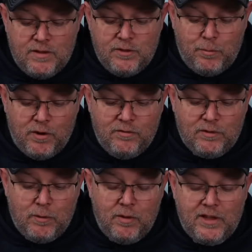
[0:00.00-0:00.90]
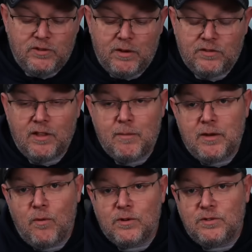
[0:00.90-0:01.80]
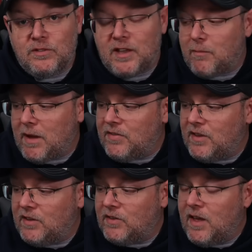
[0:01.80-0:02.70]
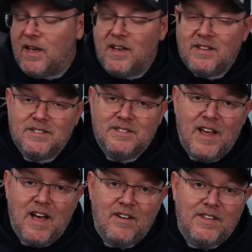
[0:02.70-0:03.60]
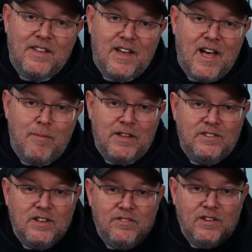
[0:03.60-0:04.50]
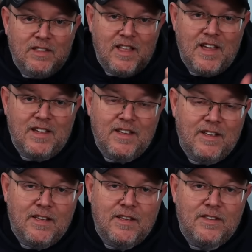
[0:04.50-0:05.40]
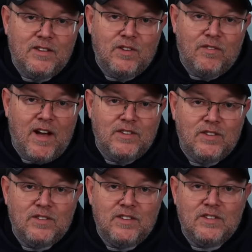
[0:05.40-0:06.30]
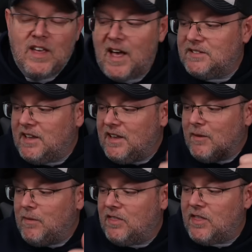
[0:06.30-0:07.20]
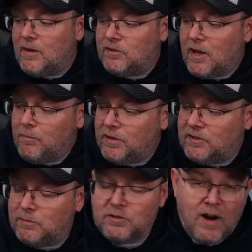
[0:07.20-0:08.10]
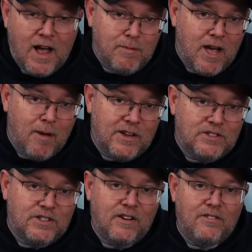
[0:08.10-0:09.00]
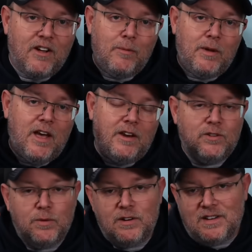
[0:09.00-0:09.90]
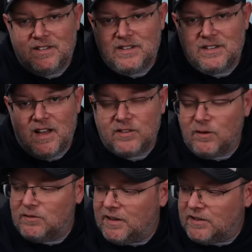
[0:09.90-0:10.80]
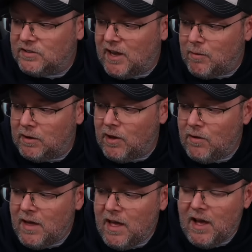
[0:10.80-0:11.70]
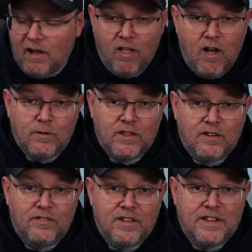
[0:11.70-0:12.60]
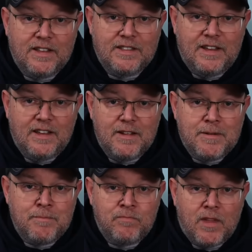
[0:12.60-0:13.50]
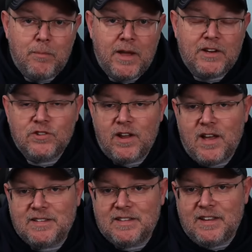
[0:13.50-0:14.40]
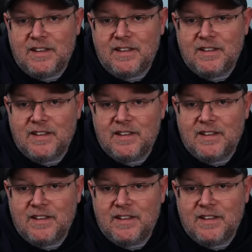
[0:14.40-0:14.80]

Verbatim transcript: the perfect replacement. So let me know what you think about this down in the comments. And if you like these devices and this content, give me a thumbs up. Please subscribe, comment, share. Follow me on Twitter and TikTok. Those links are down below, along with an affiliate link, a Patreon link,